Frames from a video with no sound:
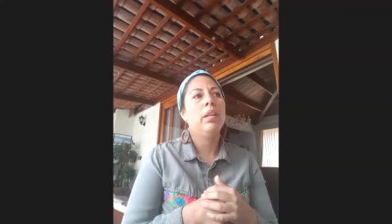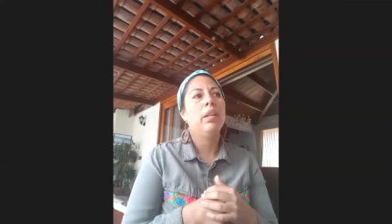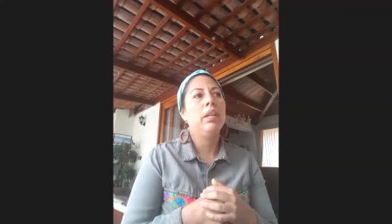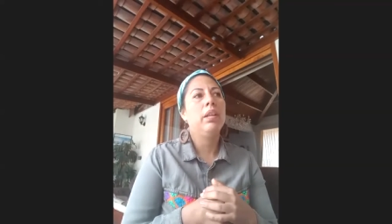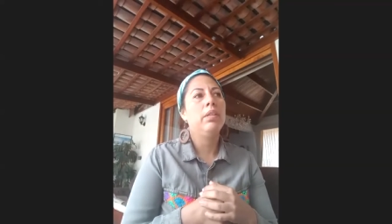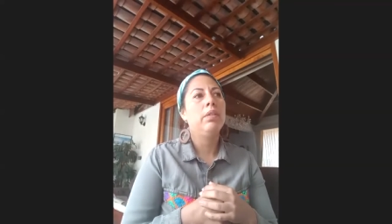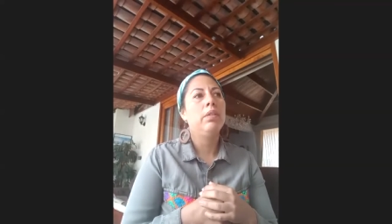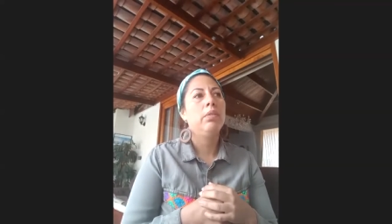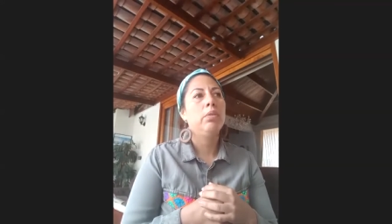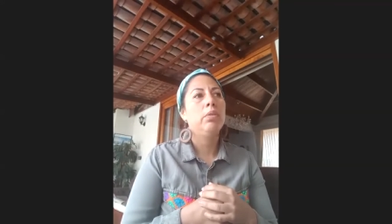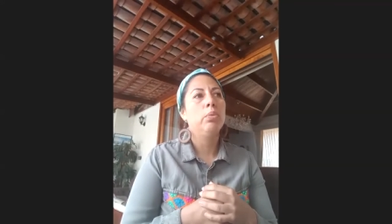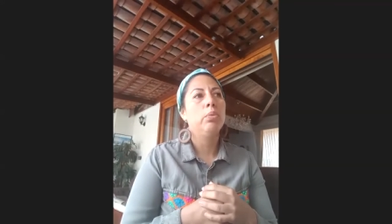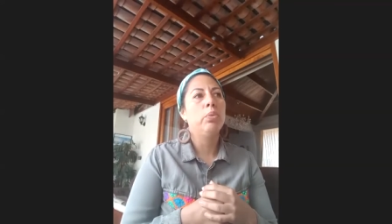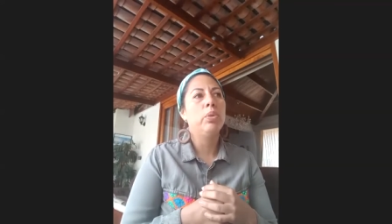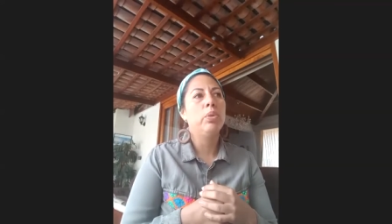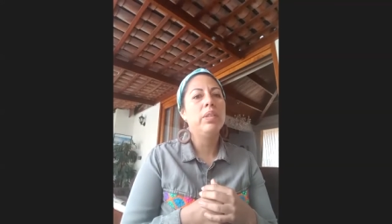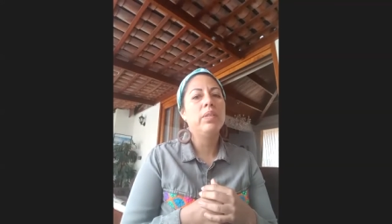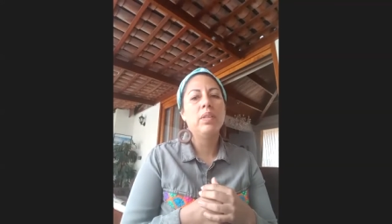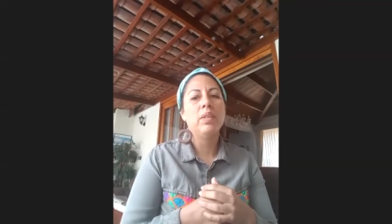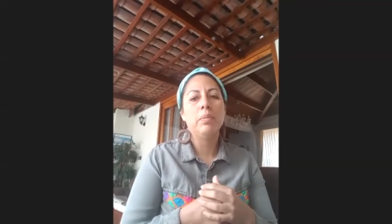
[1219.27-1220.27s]
in
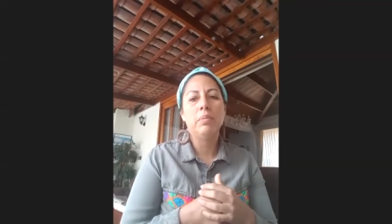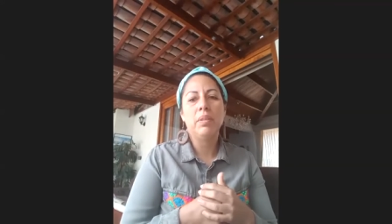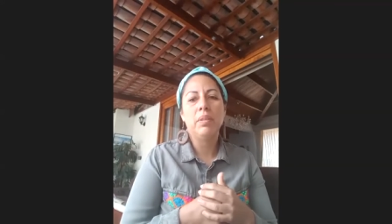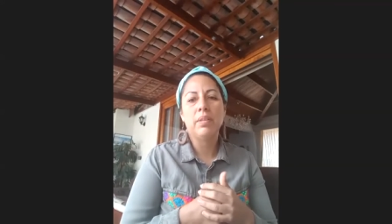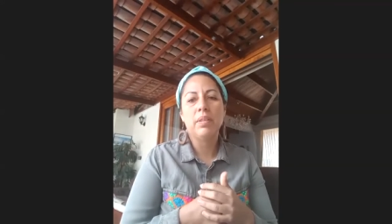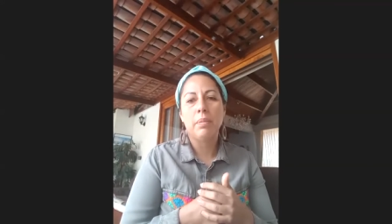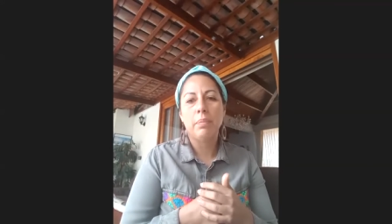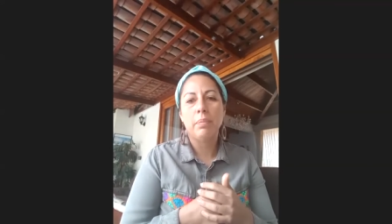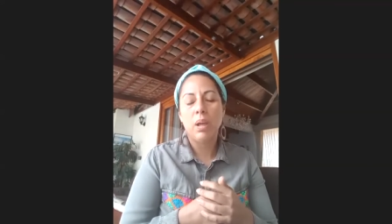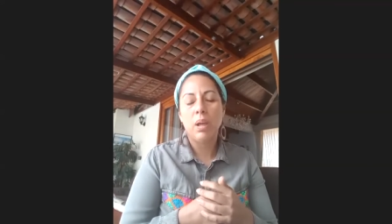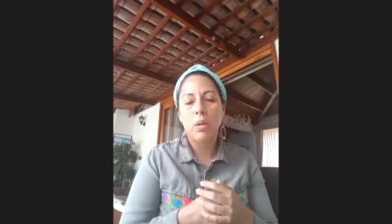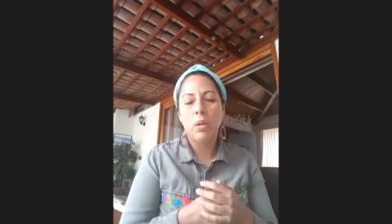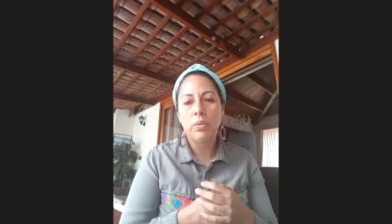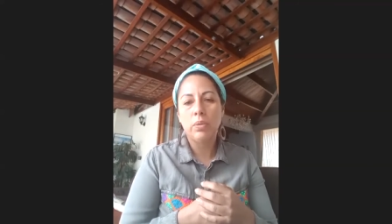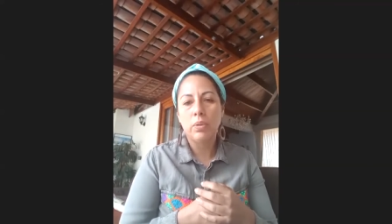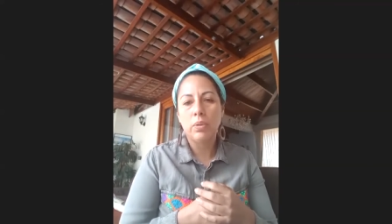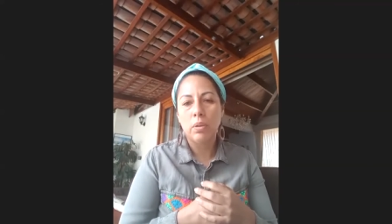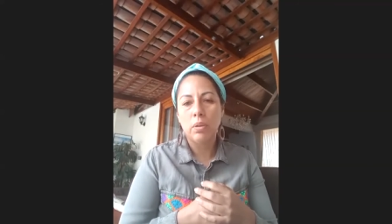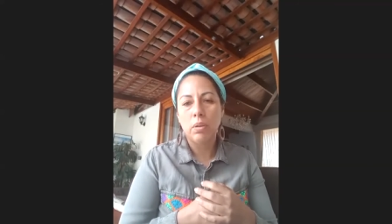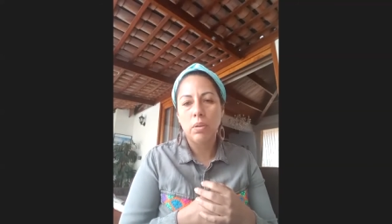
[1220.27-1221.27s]
tourism, is about
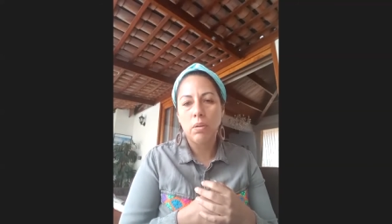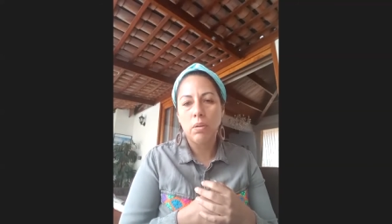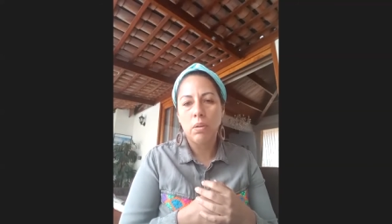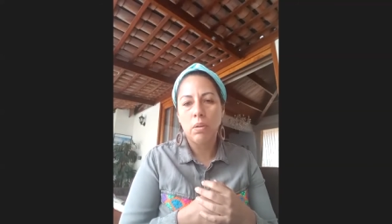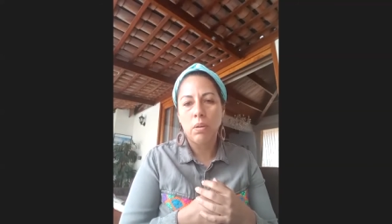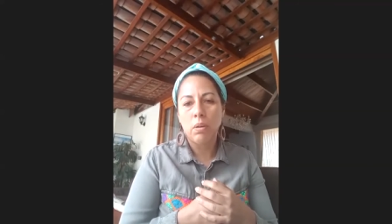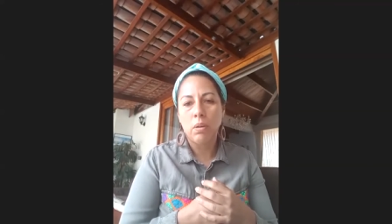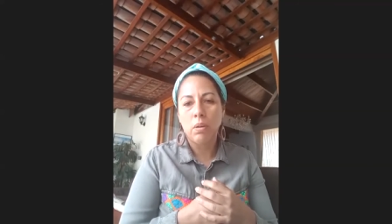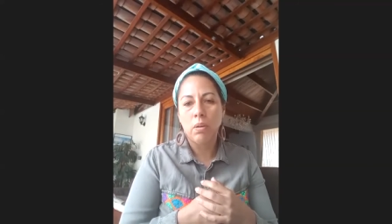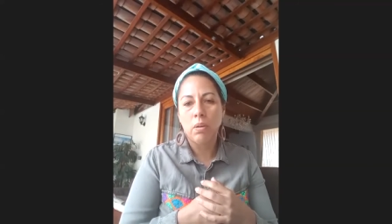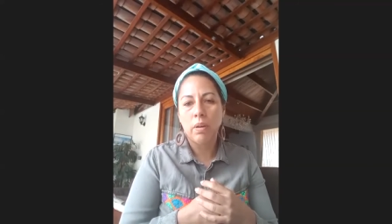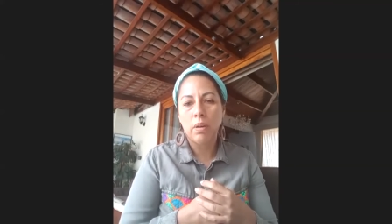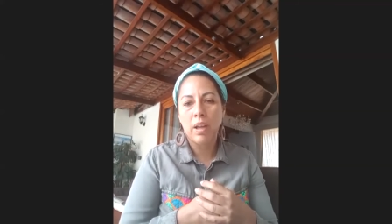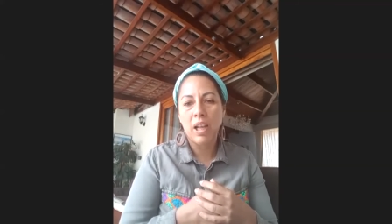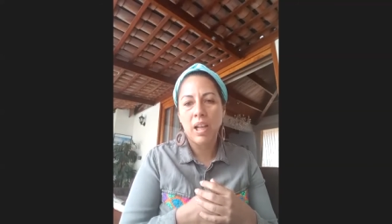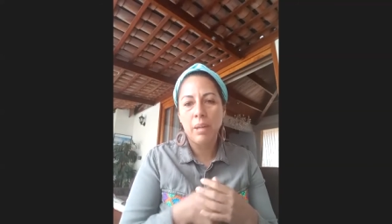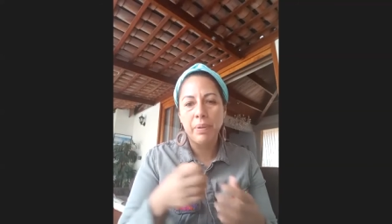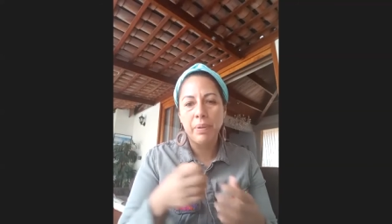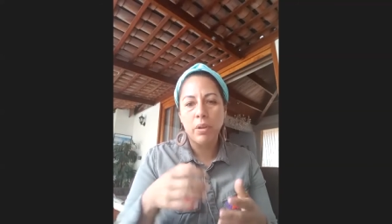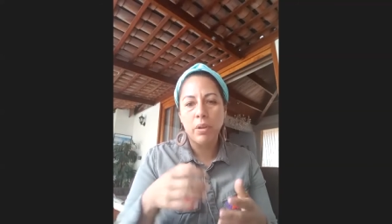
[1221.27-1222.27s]

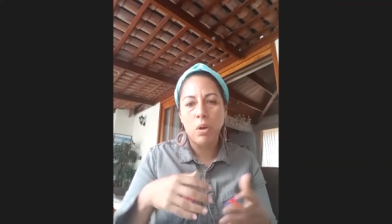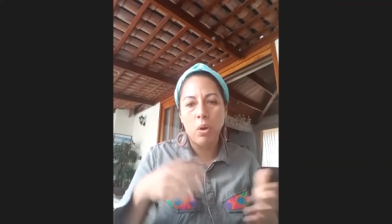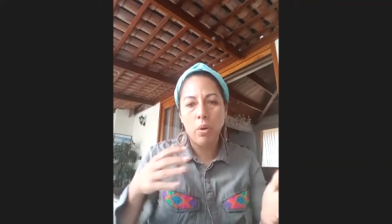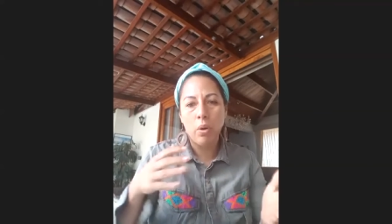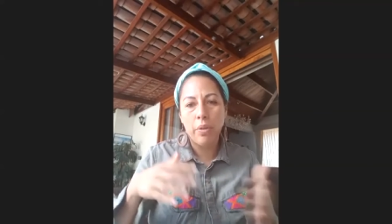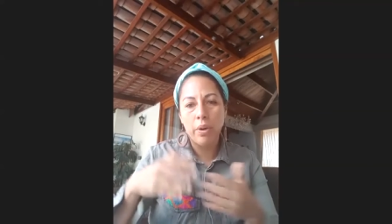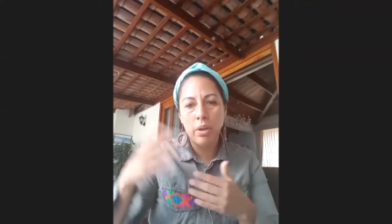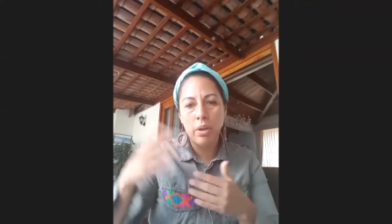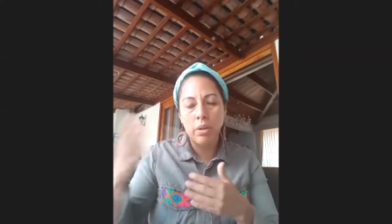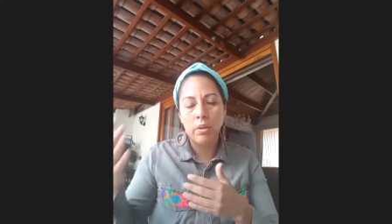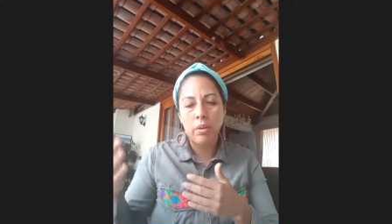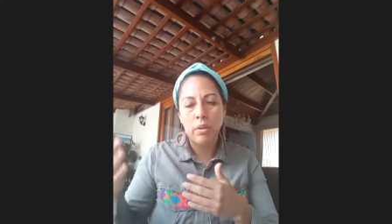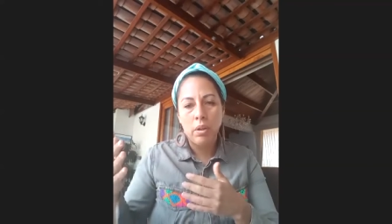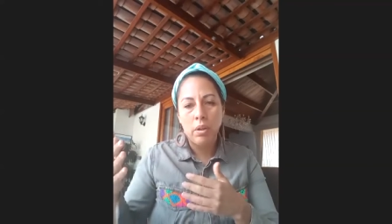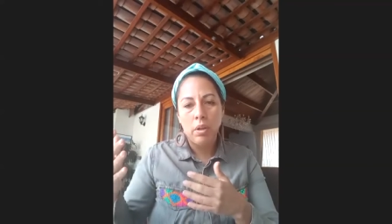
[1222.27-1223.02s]
helping other